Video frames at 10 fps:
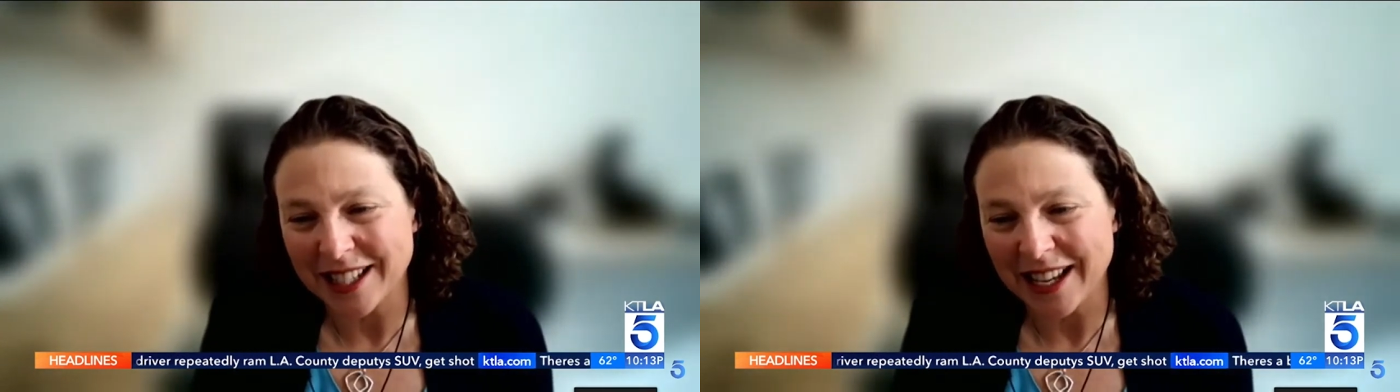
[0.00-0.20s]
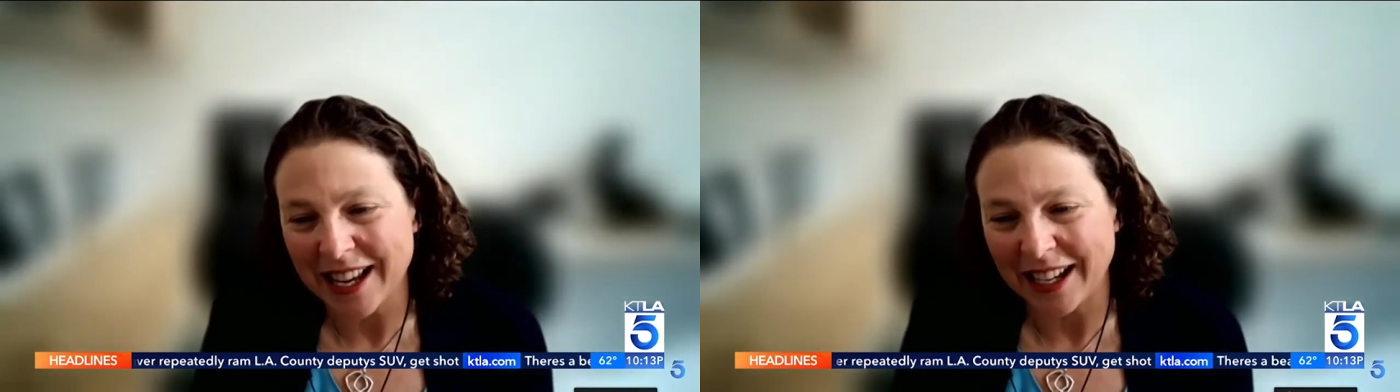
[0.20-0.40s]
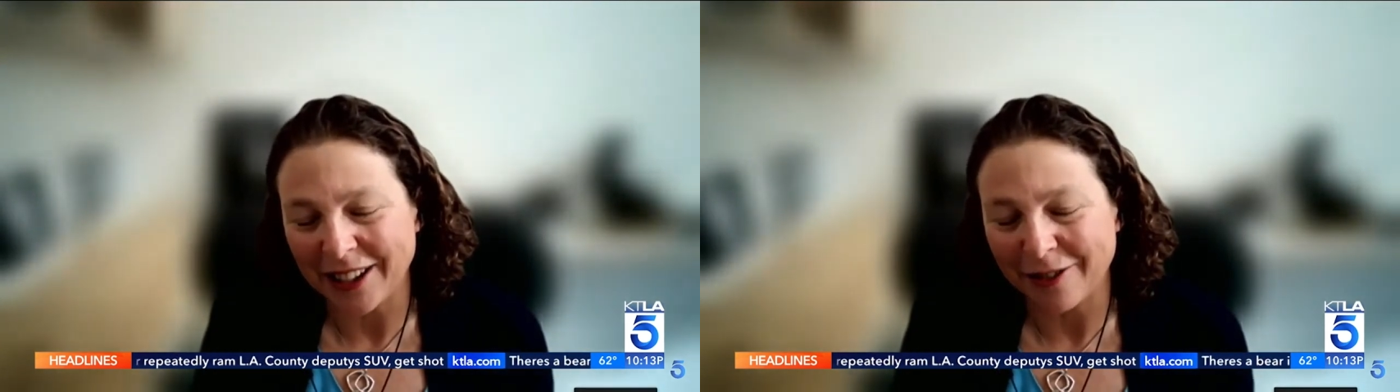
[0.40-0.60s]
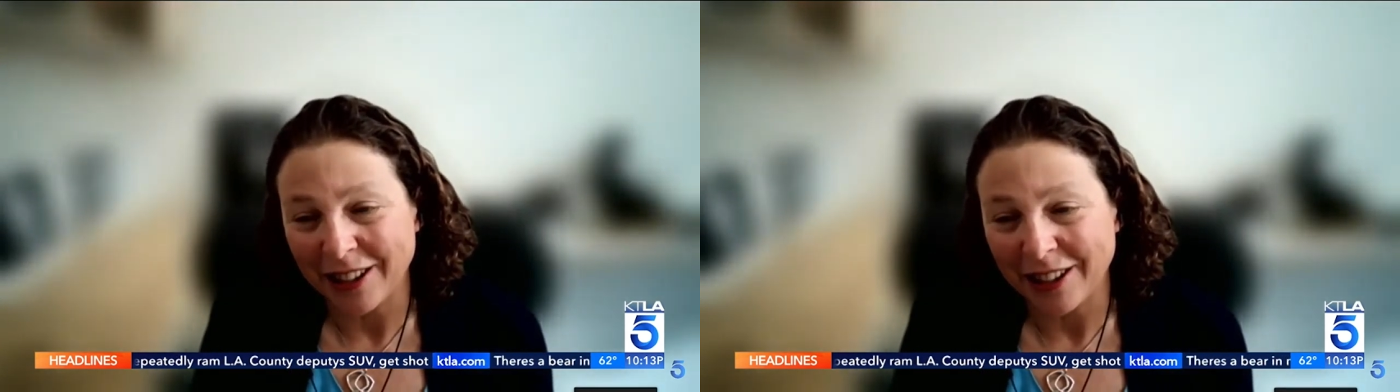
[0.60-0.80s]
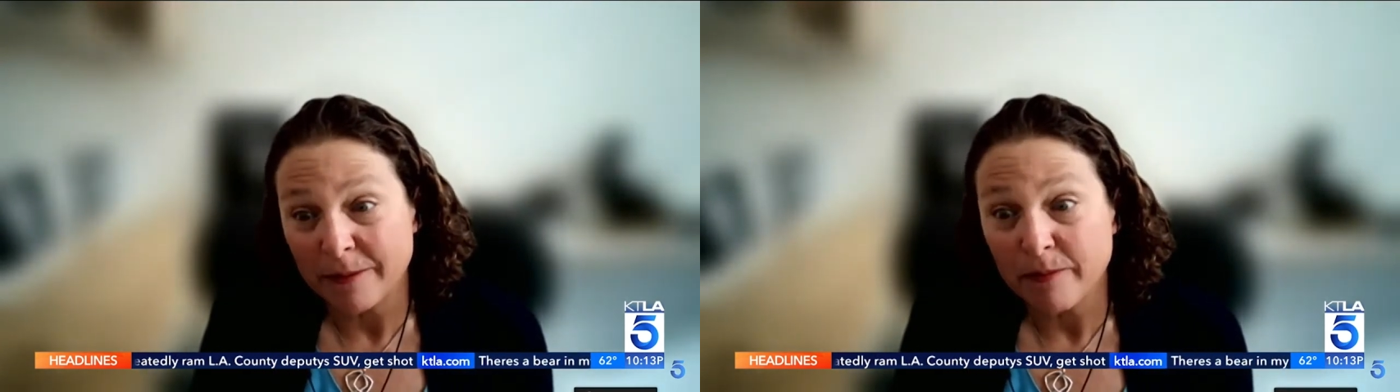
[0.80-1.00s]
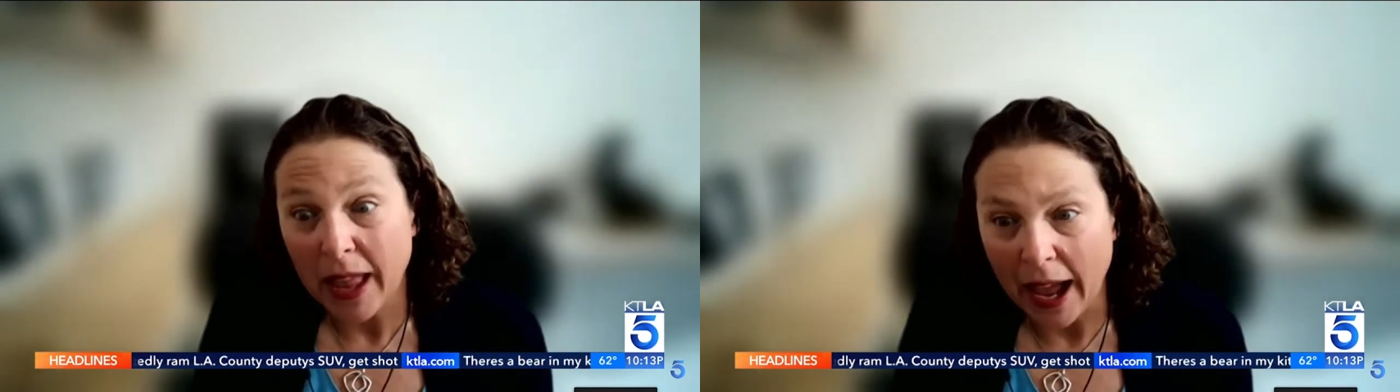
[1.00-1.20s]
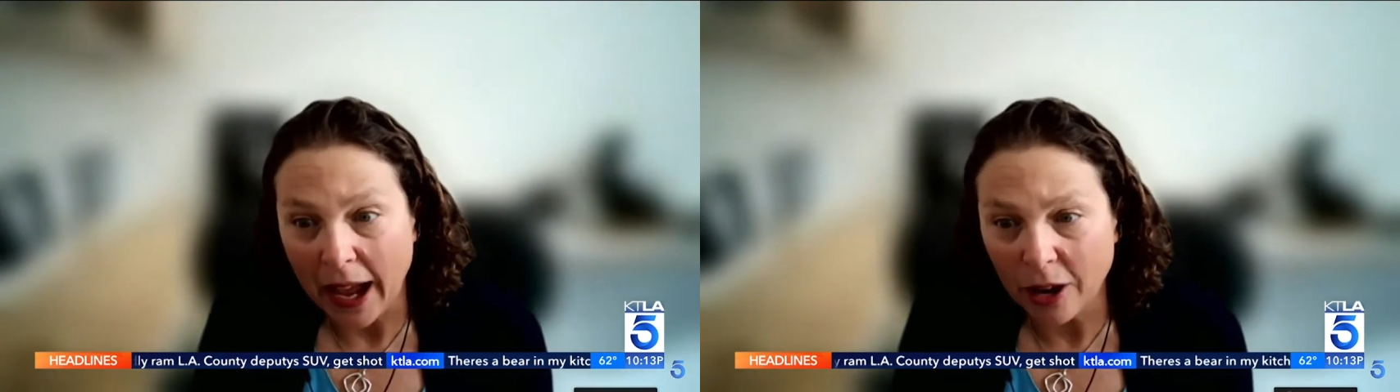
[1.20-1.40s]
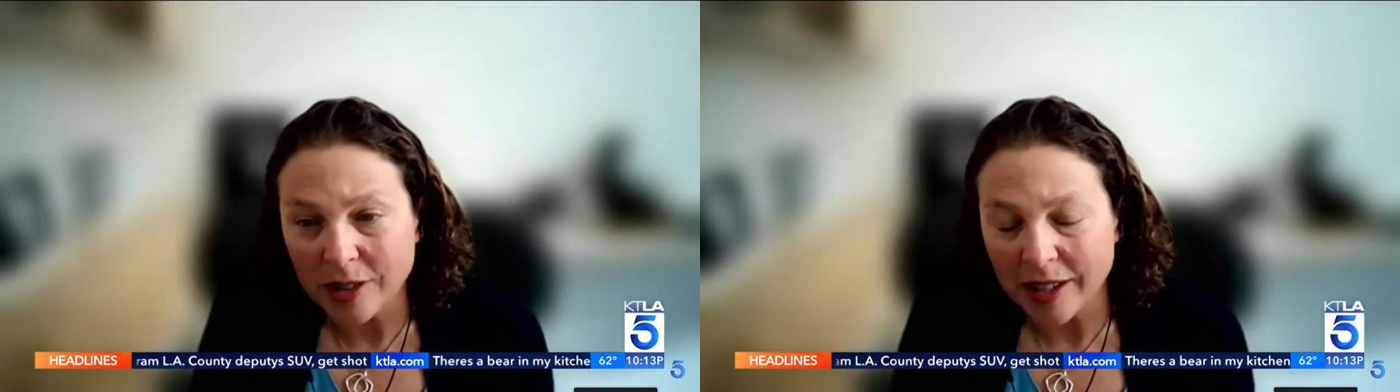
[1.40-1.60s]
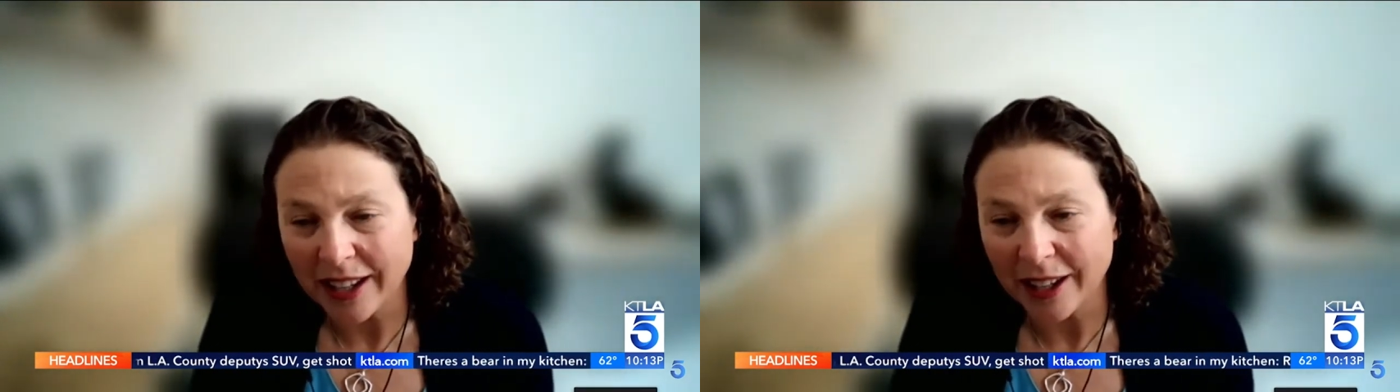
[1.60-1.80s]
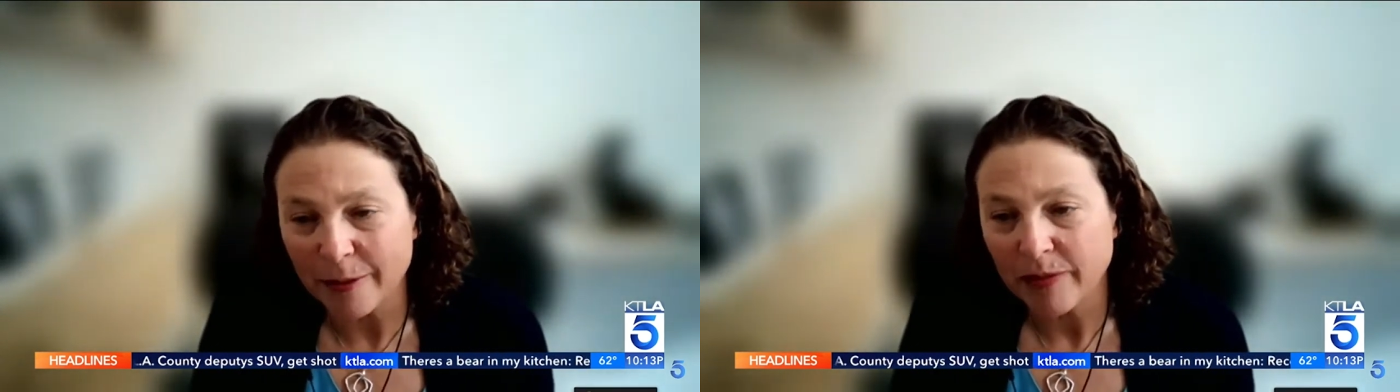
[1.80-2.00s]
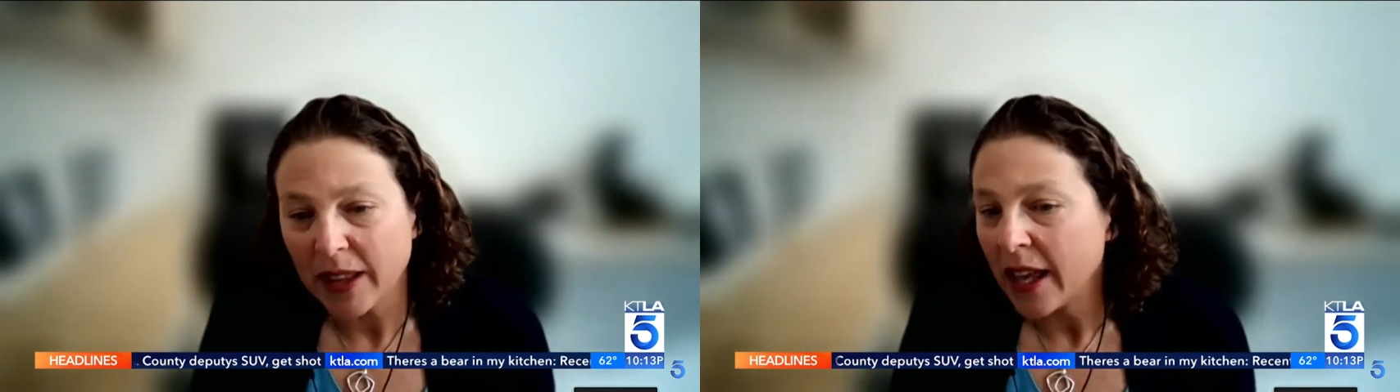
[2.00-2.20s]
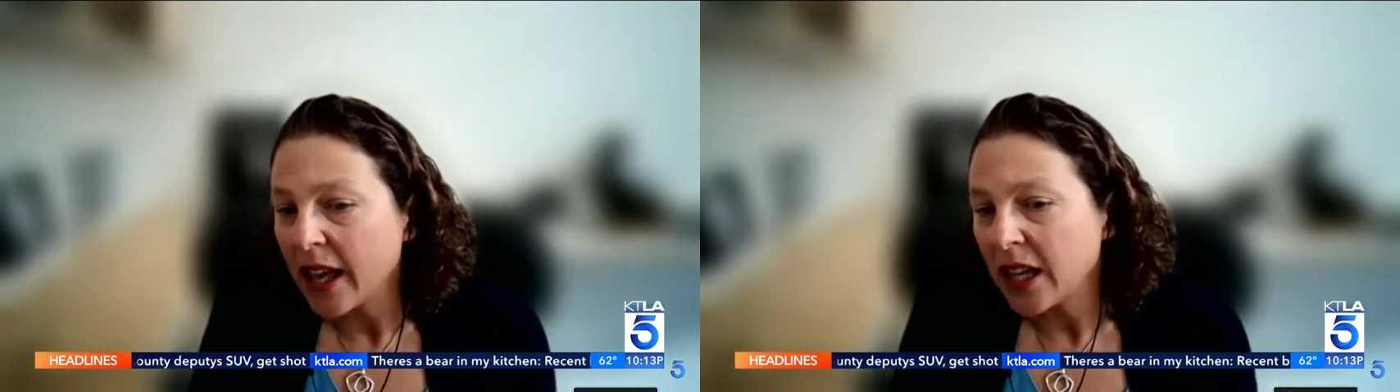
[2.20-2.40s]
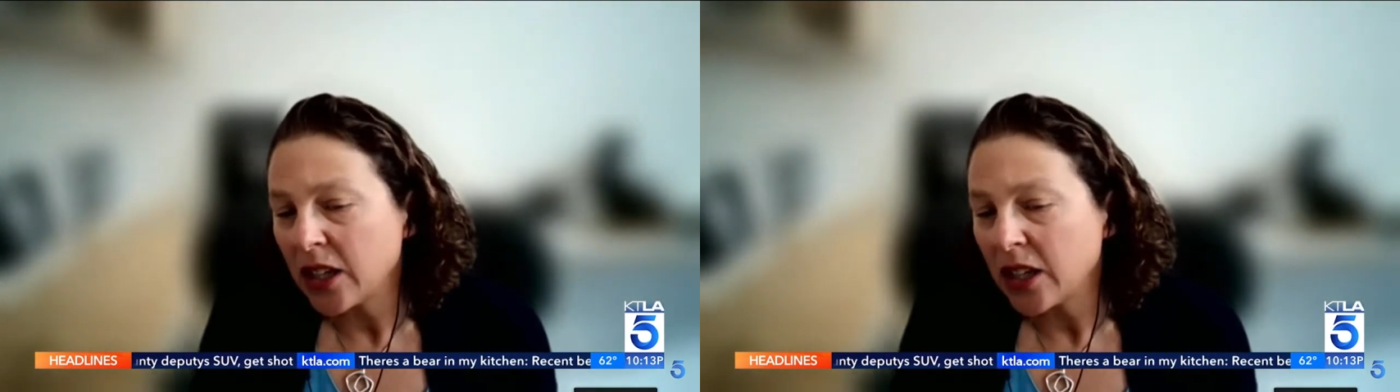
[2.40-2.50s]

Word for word: have housing. Dr. Margot